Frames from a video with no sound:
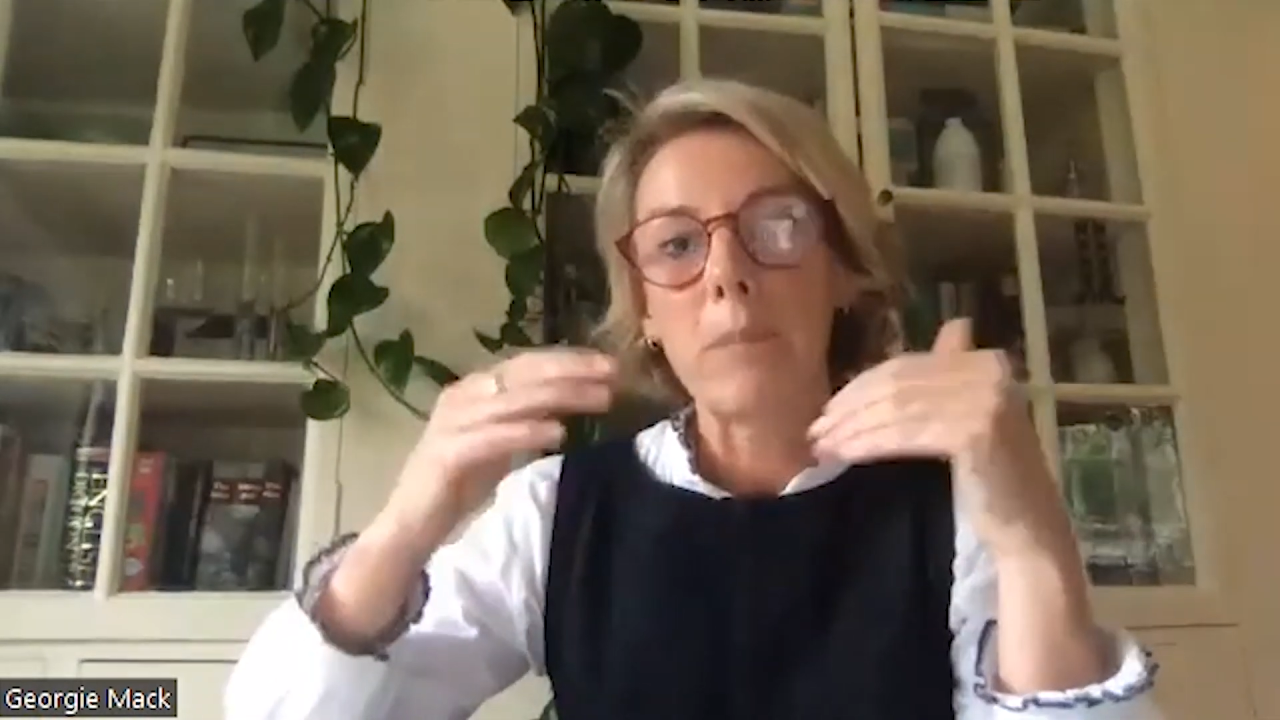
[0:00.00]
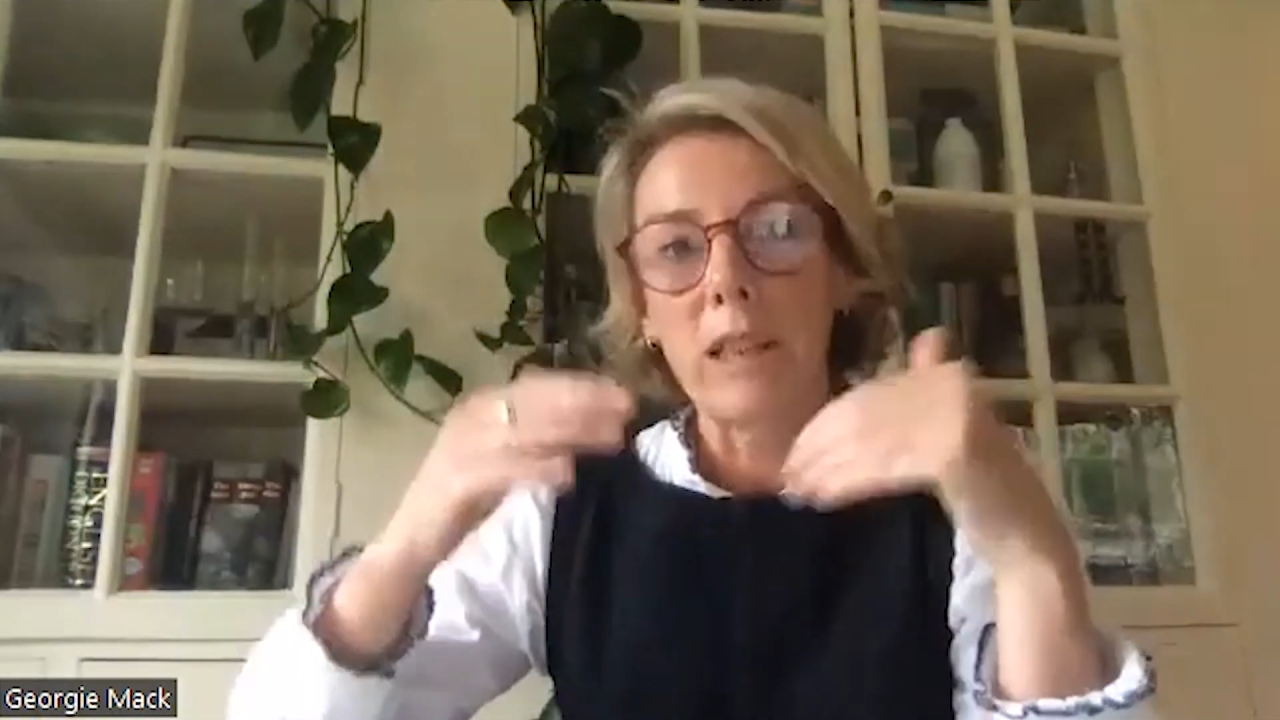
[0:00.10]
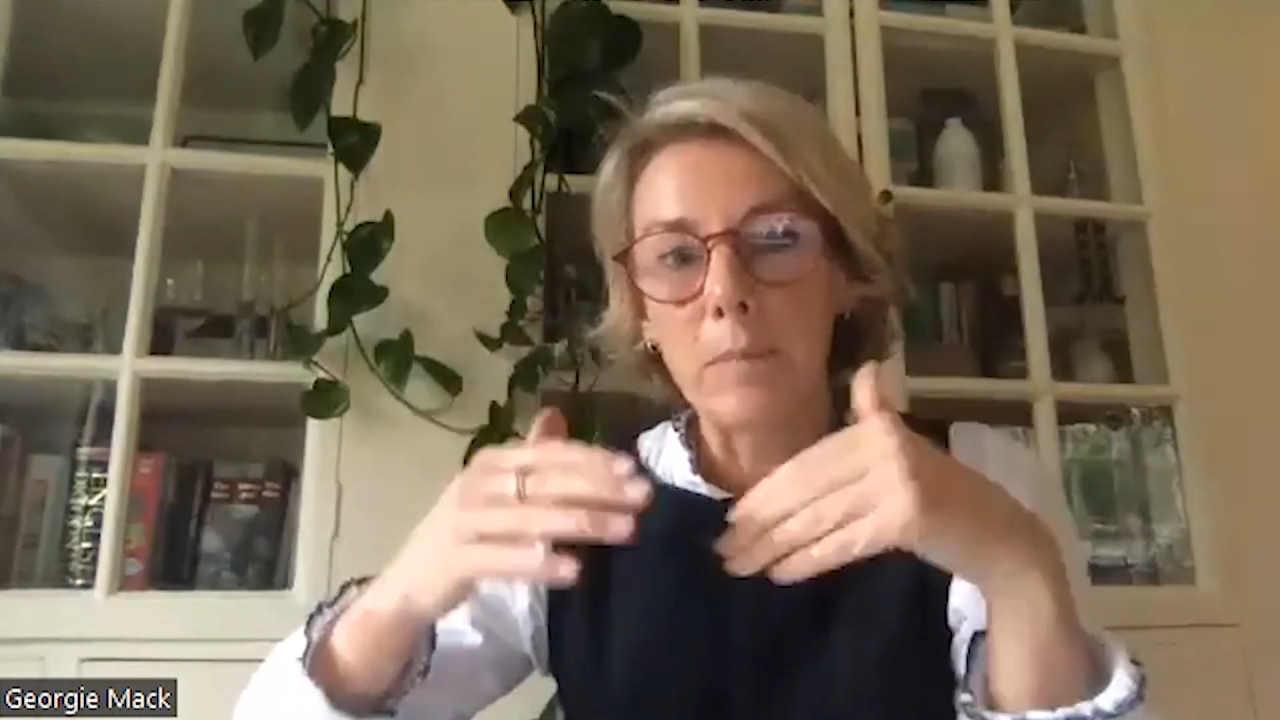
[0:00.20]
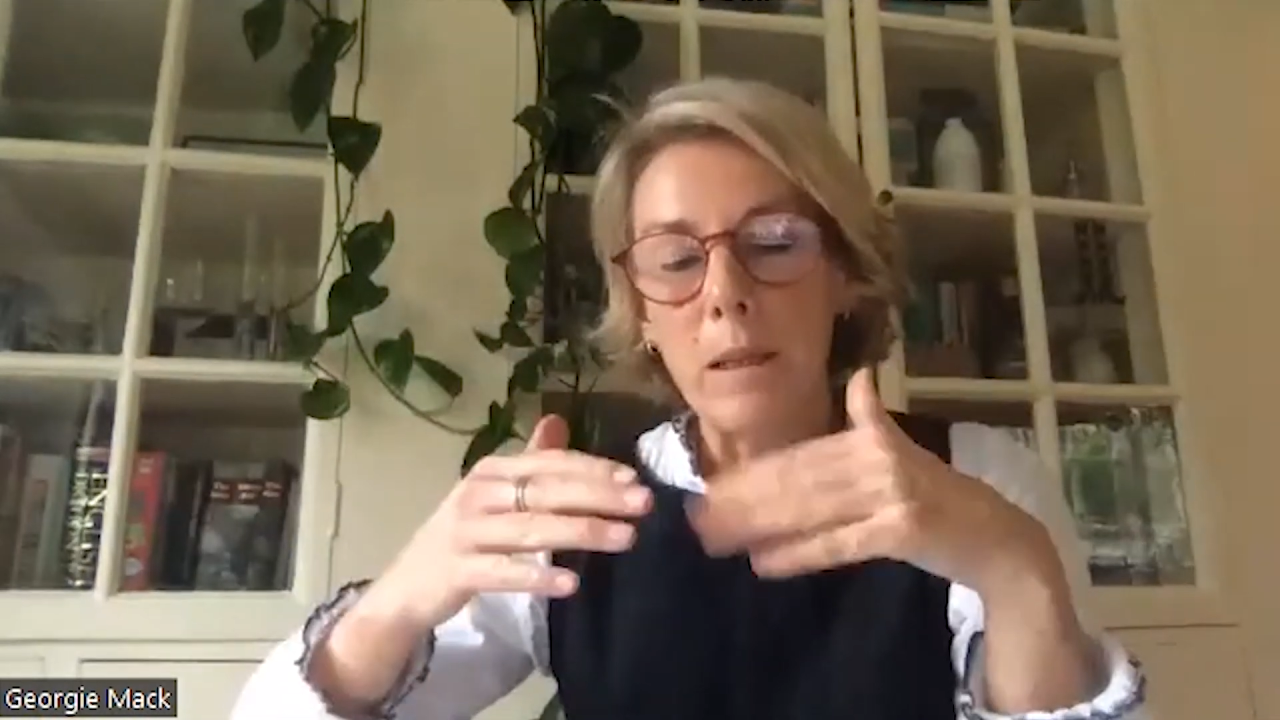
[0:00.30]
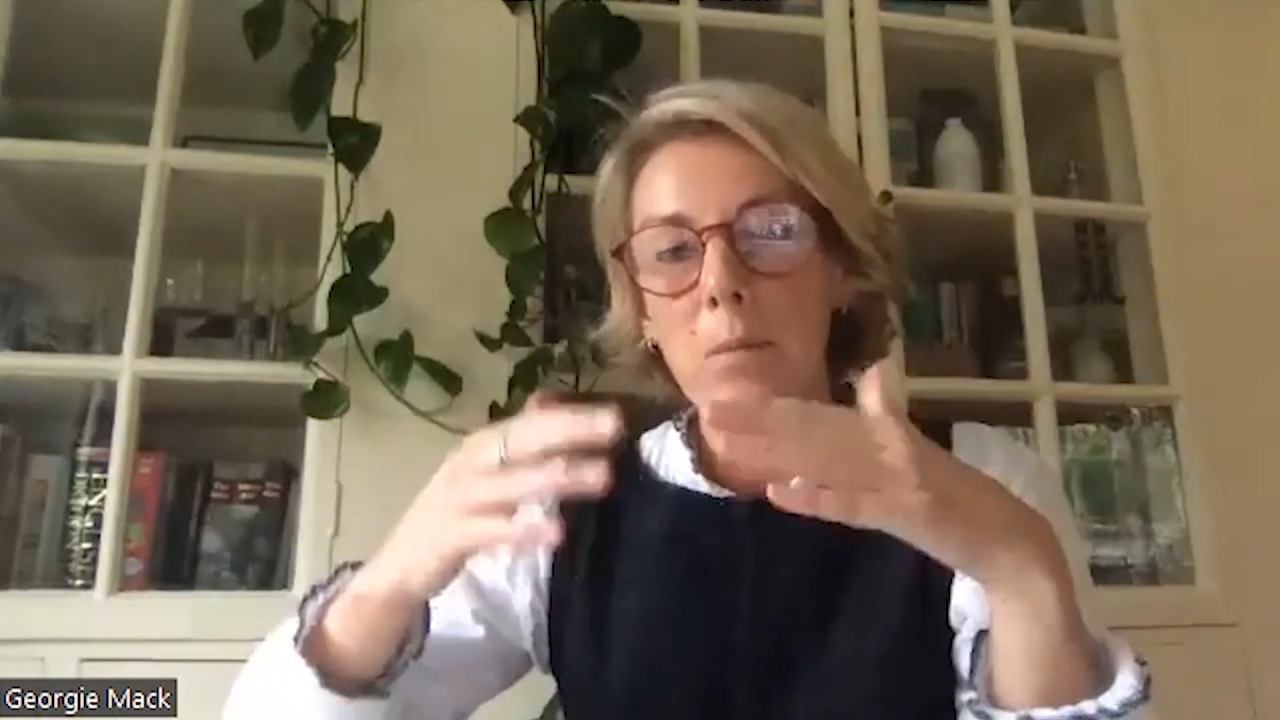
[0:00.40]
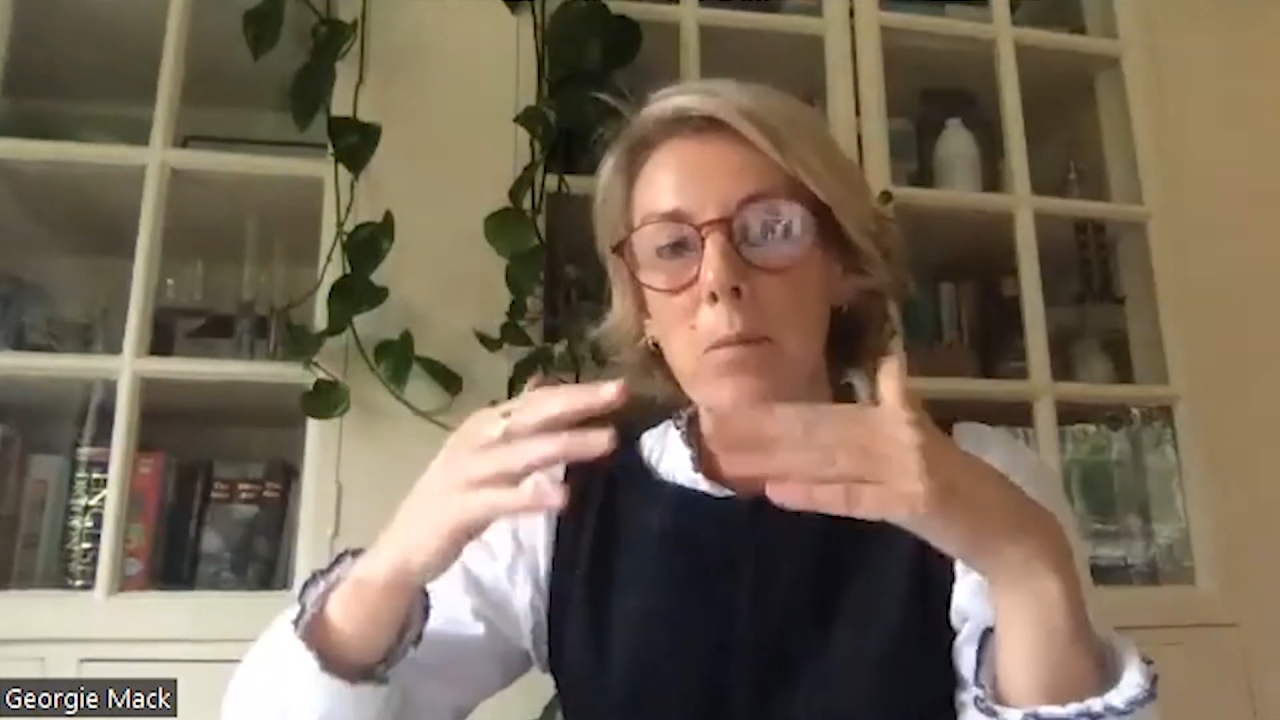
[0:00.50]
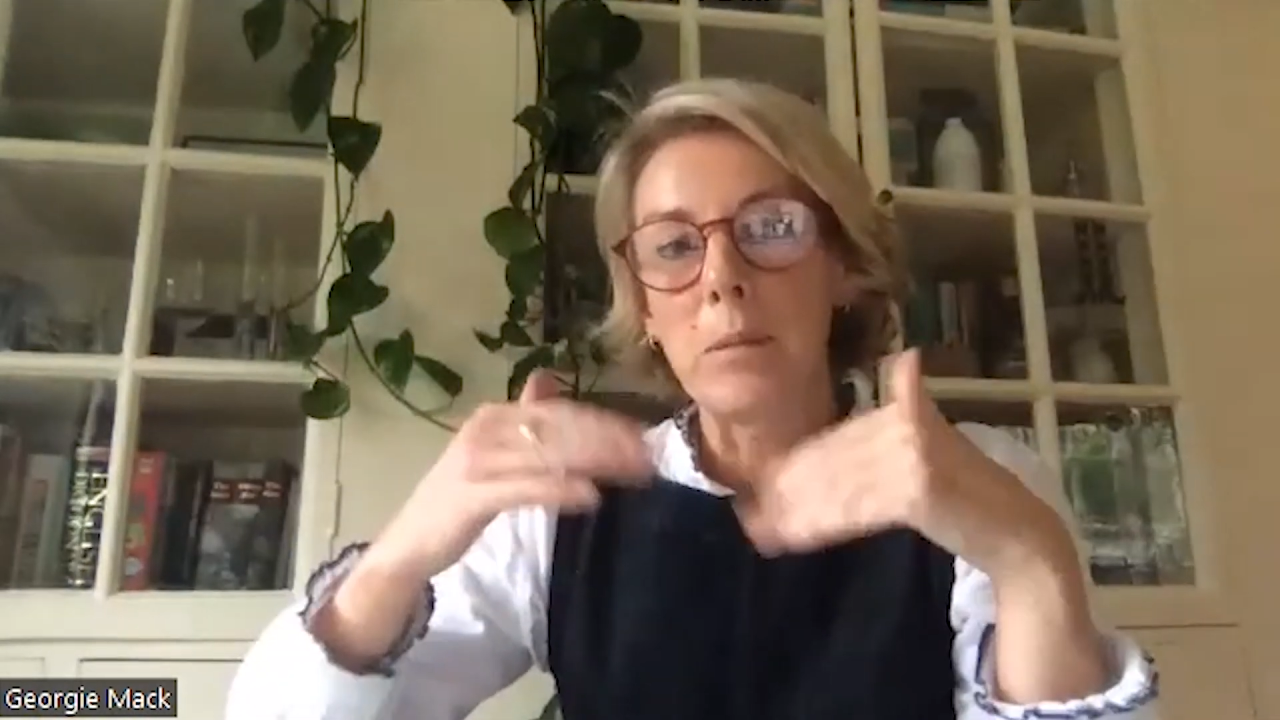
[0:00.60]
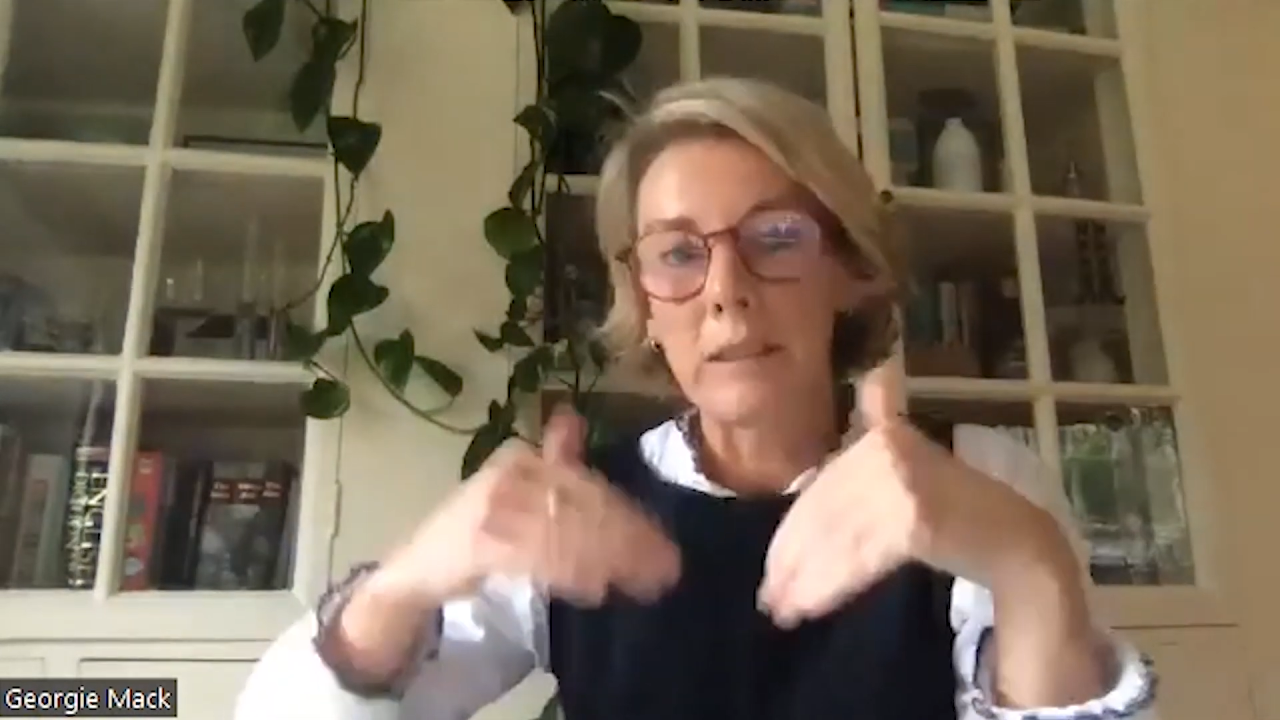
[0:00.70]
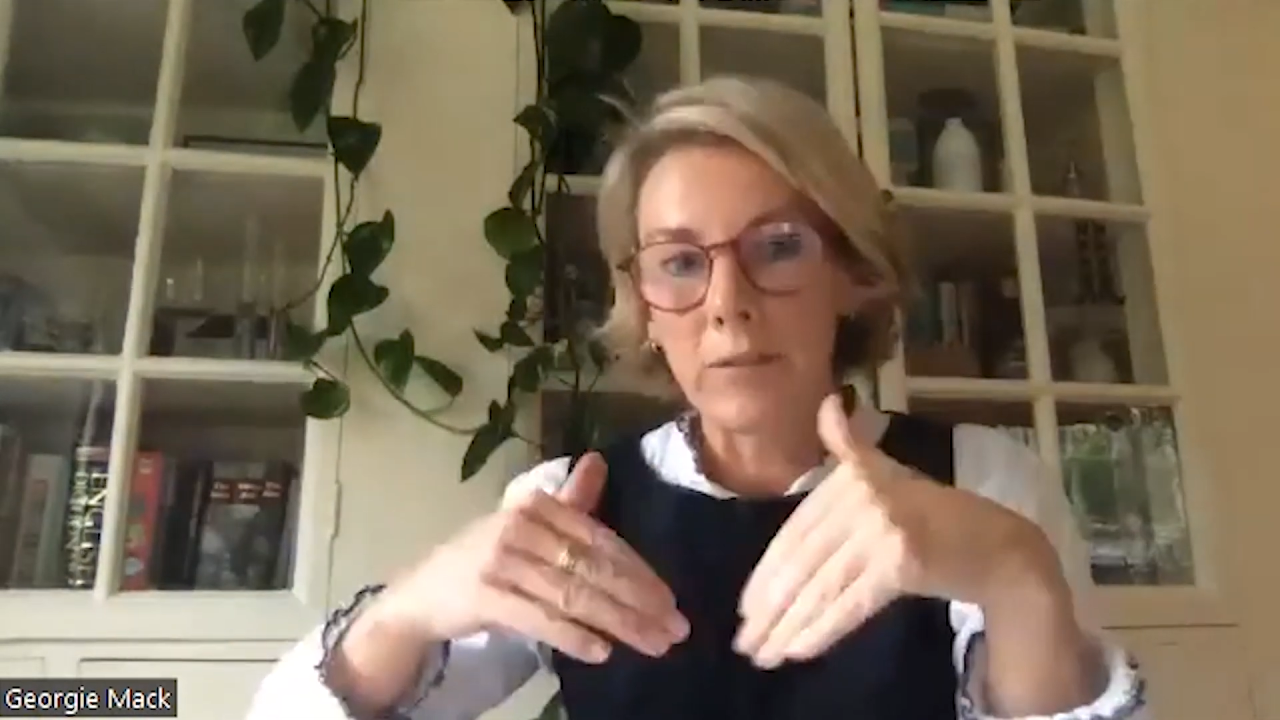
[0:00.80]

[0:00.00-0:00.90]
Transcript: most people will